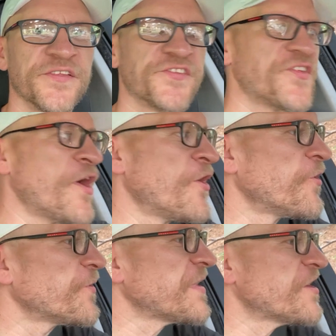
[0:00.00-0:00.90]

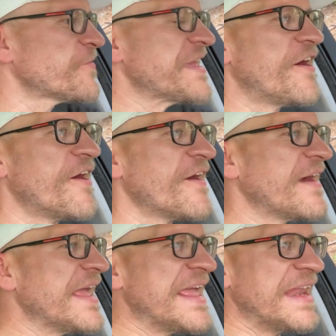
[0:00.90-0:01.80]
So here we
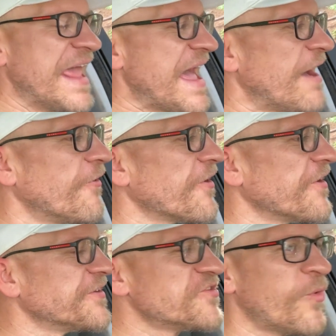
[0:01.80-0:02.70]
are in
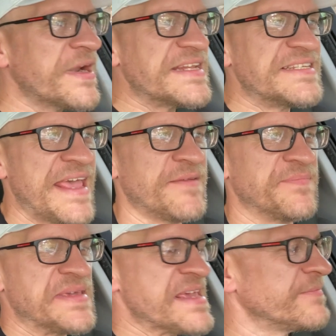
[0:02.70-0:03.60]
our
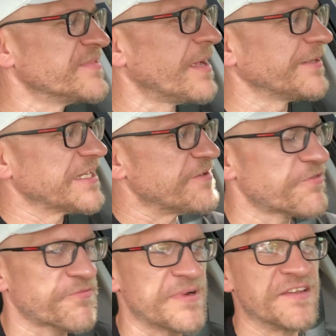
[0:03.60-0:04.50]
2010 BMW
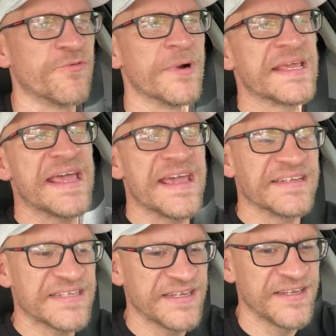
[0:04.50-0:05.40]

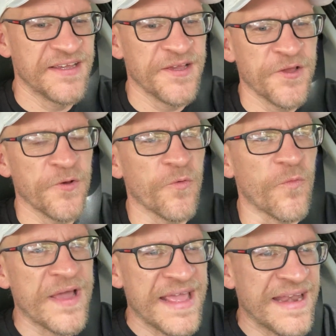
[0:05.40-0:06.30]
328.
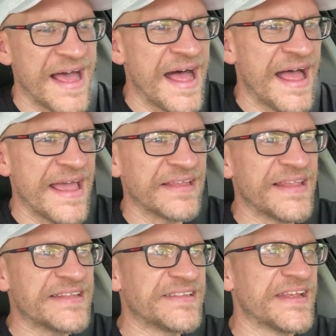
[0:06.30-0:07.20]
When I
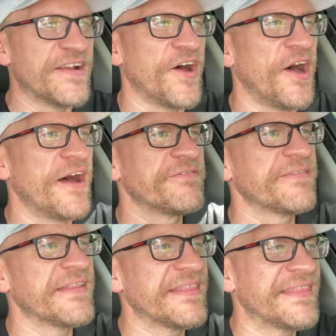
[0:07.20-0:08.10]
listed off
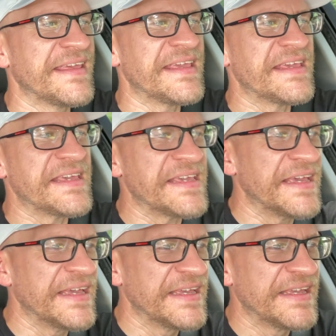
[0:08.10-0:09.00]
the
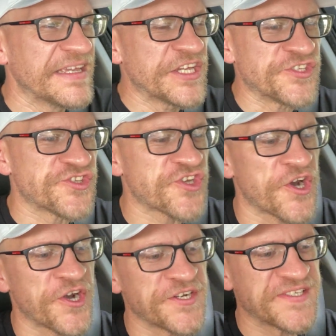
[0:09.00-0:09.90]

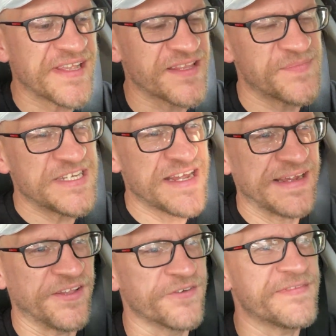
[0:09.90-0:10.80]
concerns that the
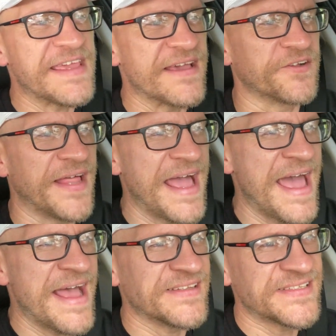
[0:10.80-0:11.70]
particular vehicle
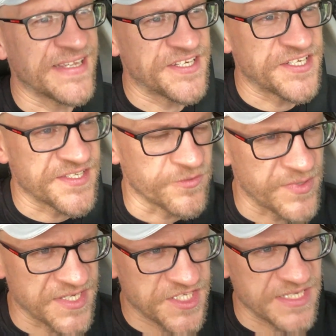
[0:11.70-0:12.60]
has, such as the
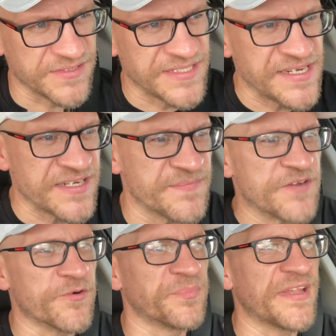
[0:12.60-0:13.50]
windshield needing to
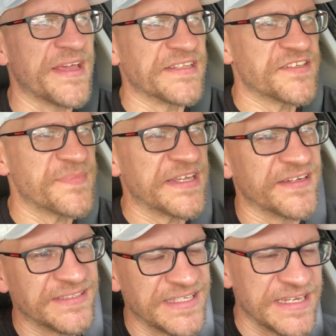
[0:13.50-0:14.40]
be replaced
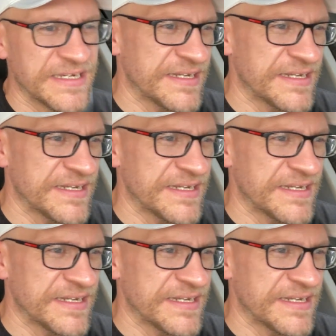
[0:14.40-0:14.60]
because it